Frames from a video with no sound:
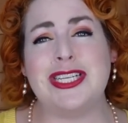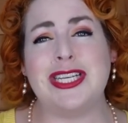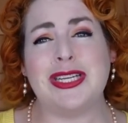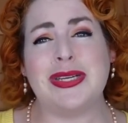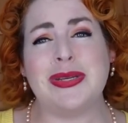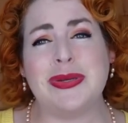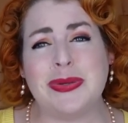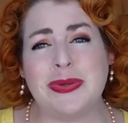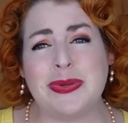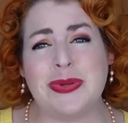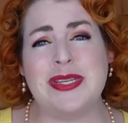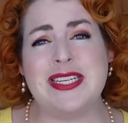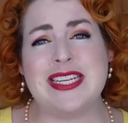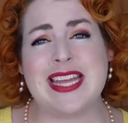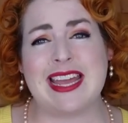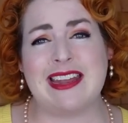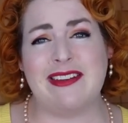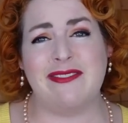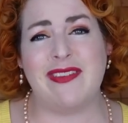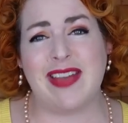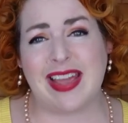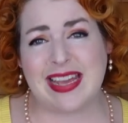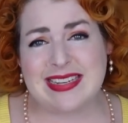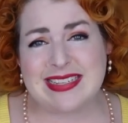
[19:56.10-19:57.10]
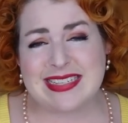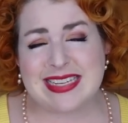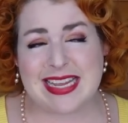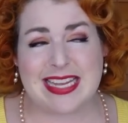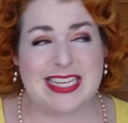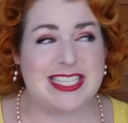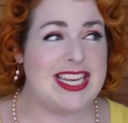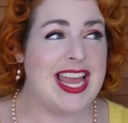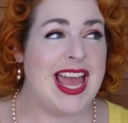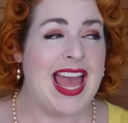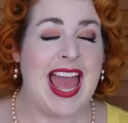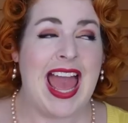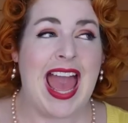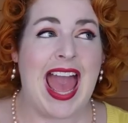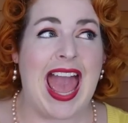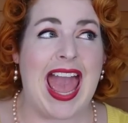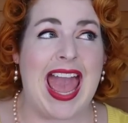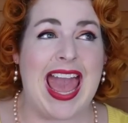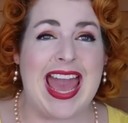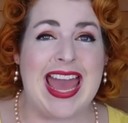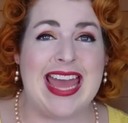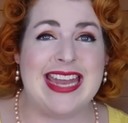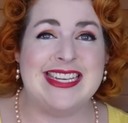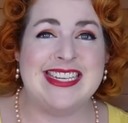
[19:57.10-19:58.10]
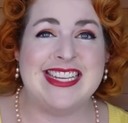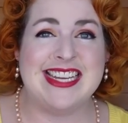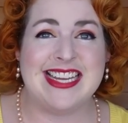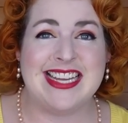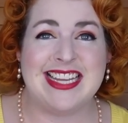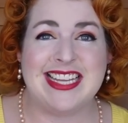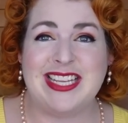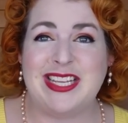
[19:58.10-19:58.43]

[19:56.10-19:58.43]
huge advantage and